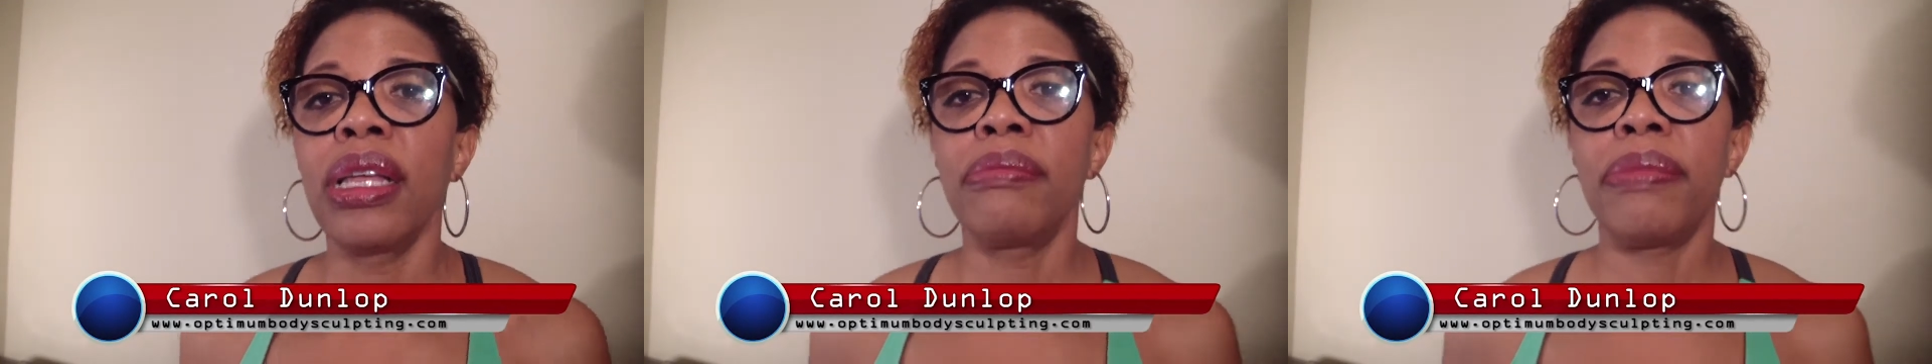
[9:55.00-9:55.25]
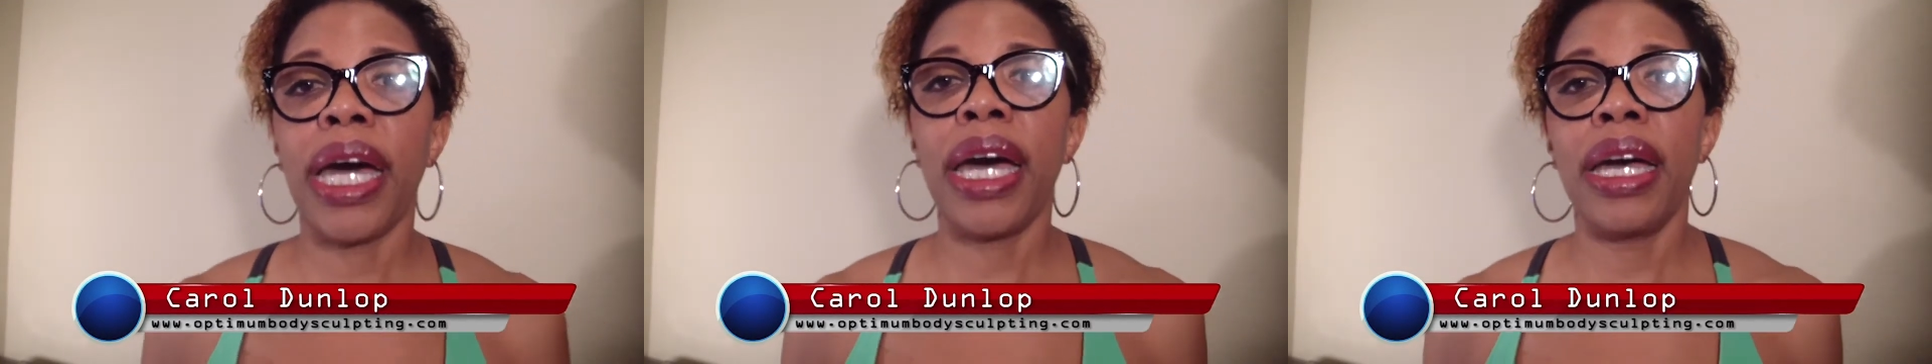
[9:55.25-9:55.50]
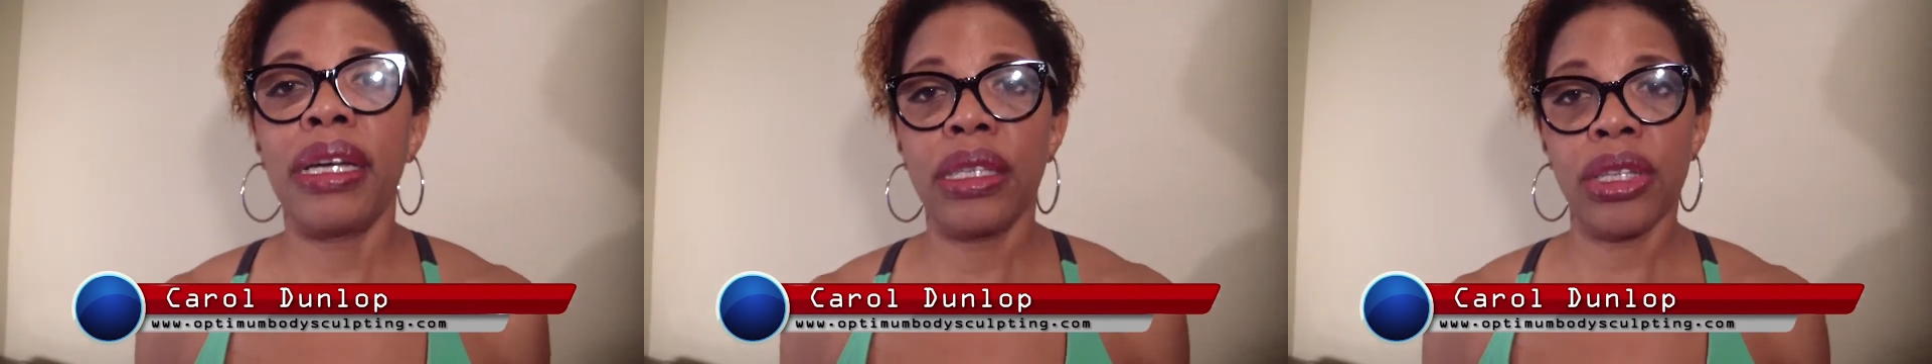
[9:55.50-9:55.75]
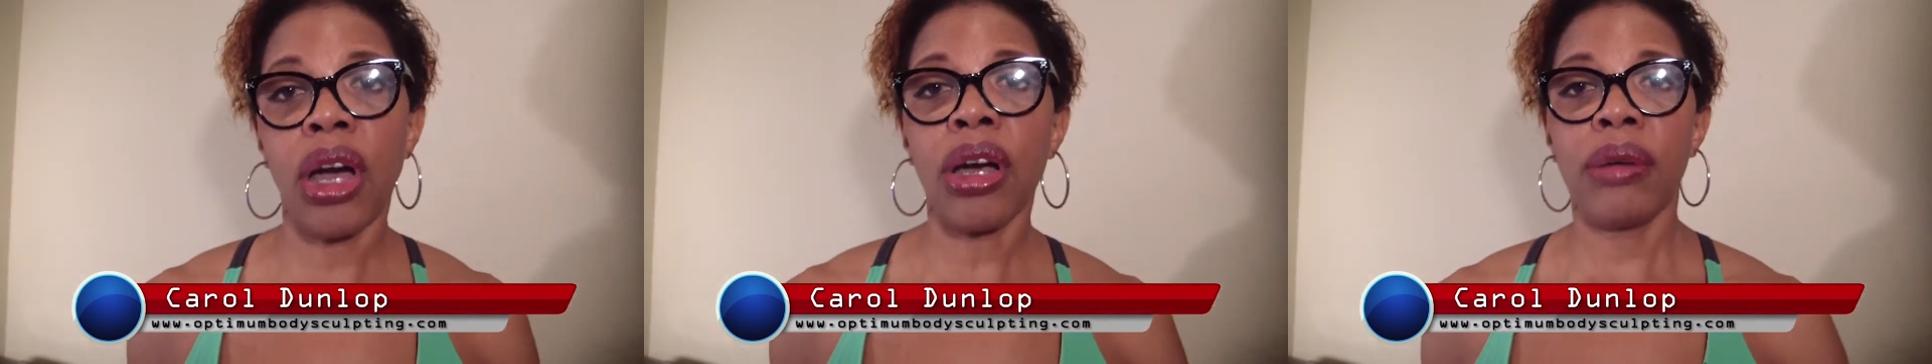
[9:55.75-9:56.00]
by
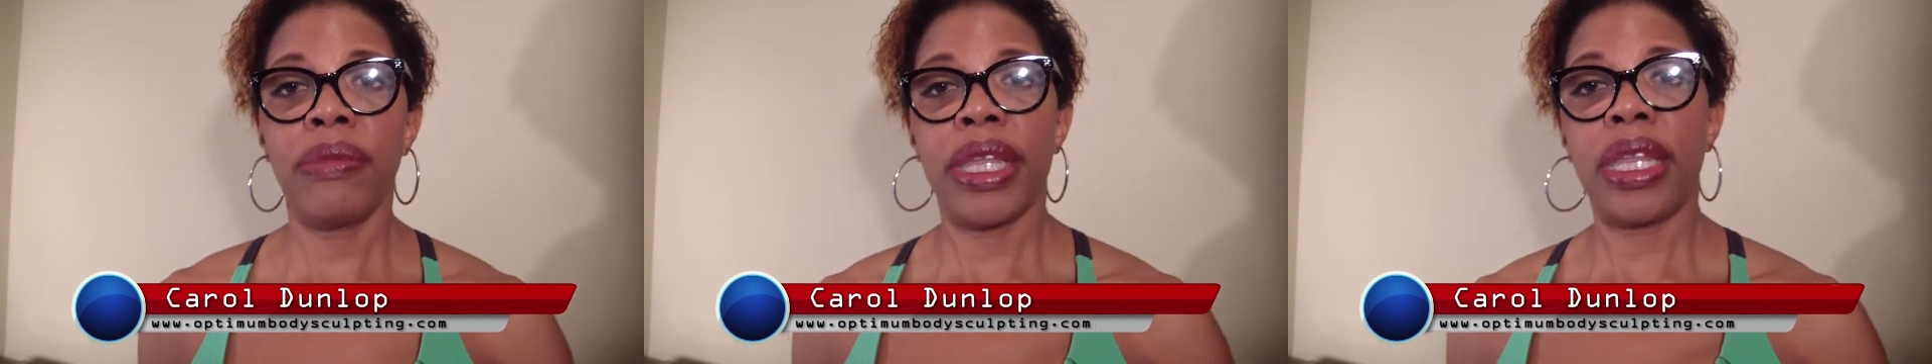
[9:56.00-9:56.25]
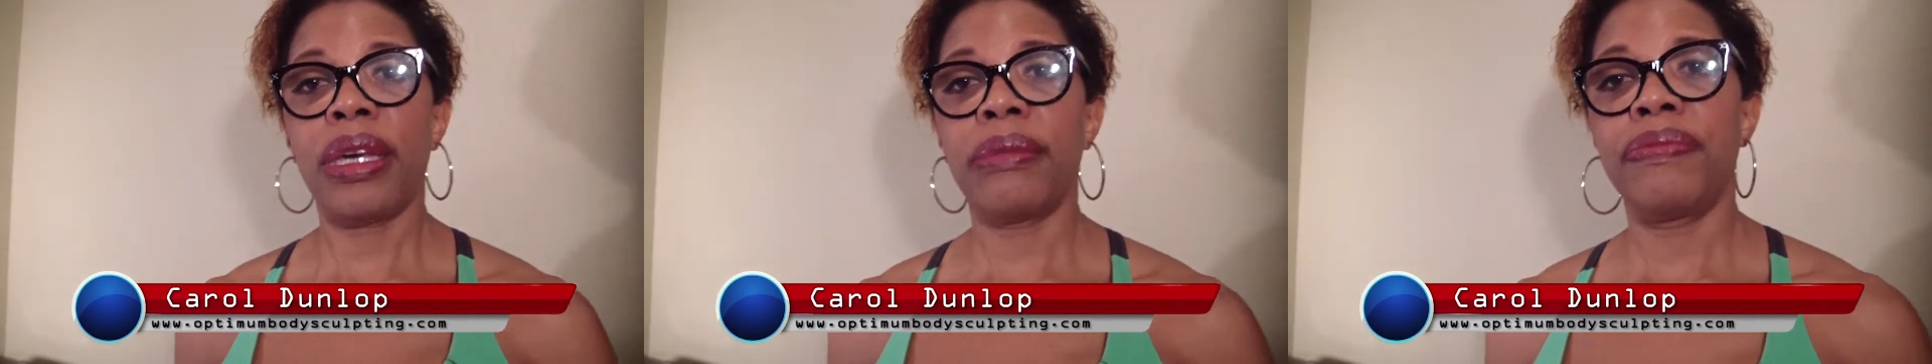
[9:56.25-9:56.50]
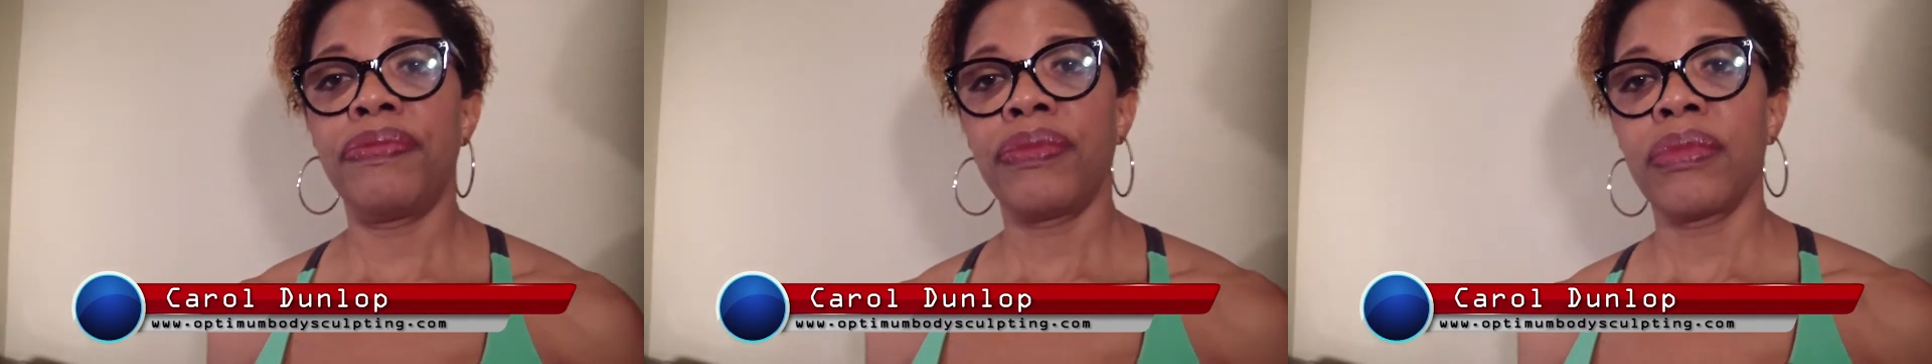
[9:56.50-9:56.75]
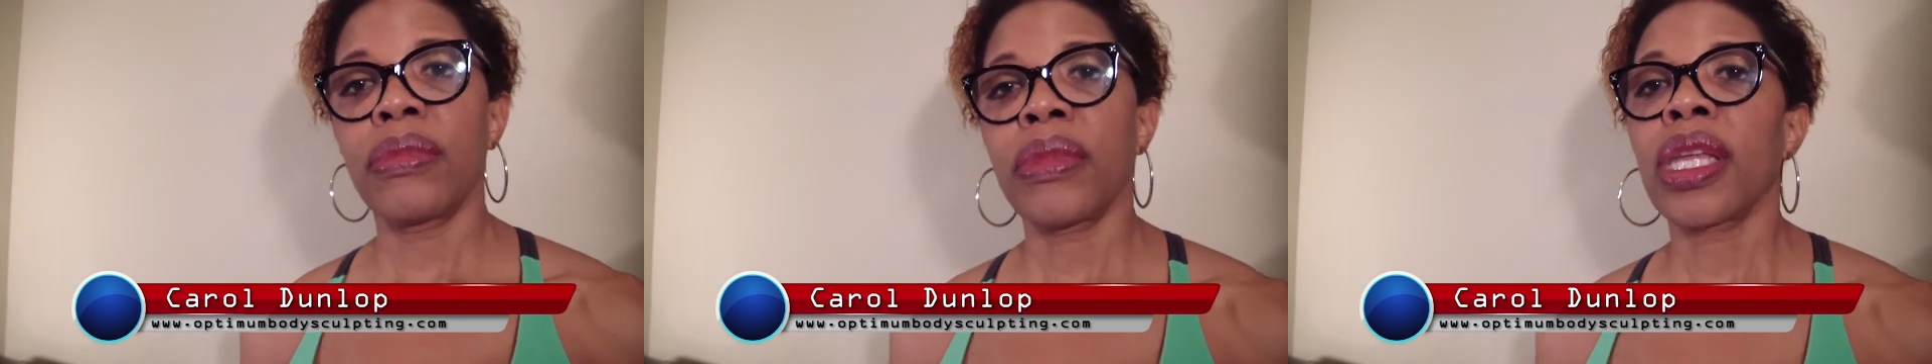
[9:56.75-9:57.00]
talking with them.
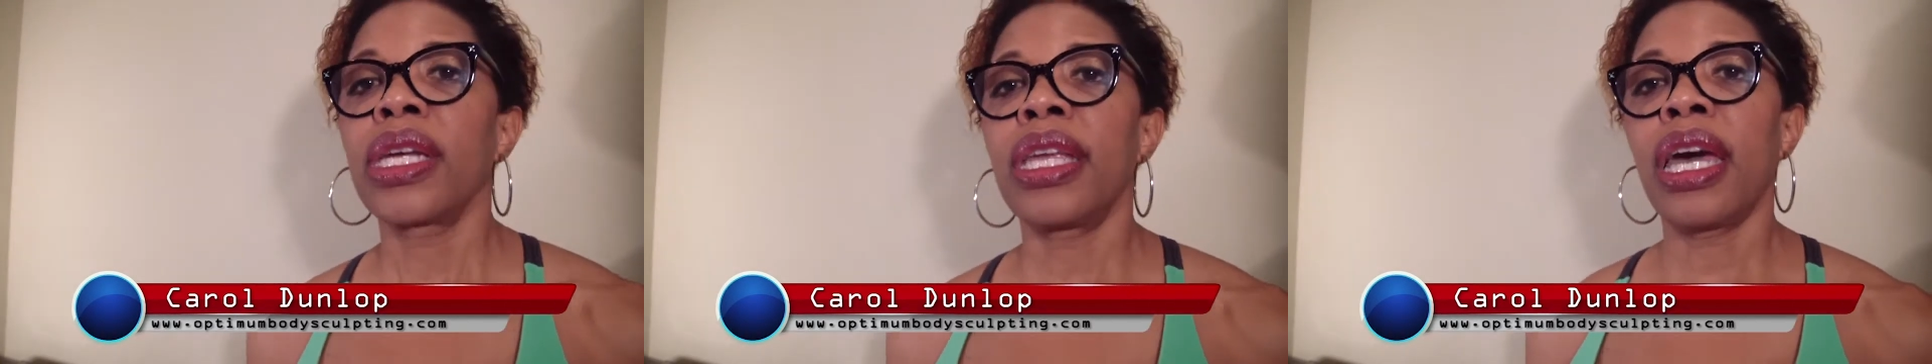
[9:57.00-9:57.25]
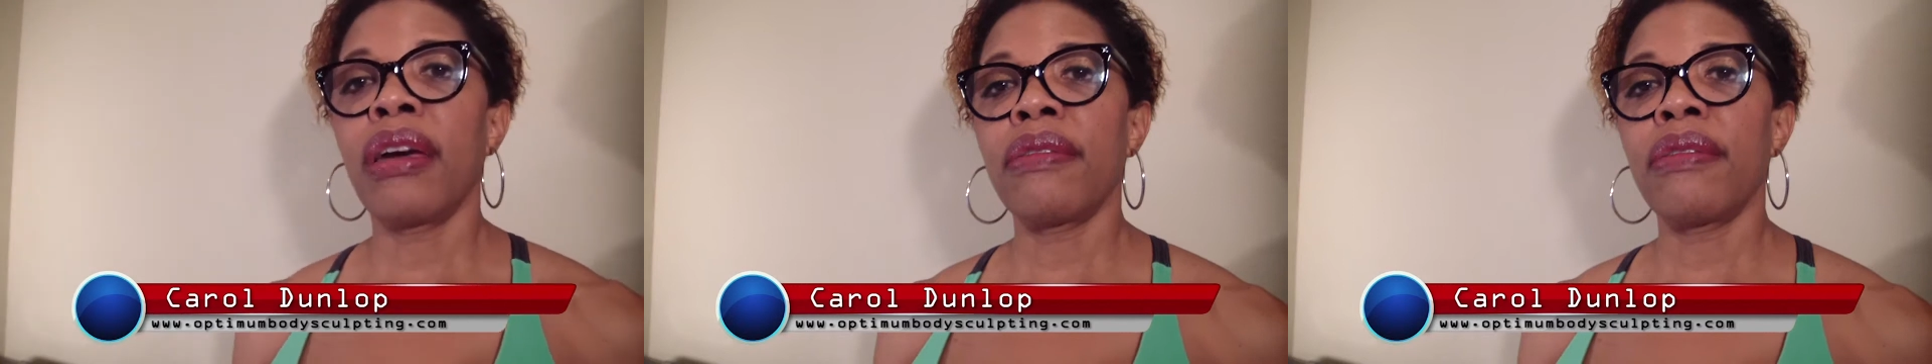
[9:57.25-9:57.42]
Now,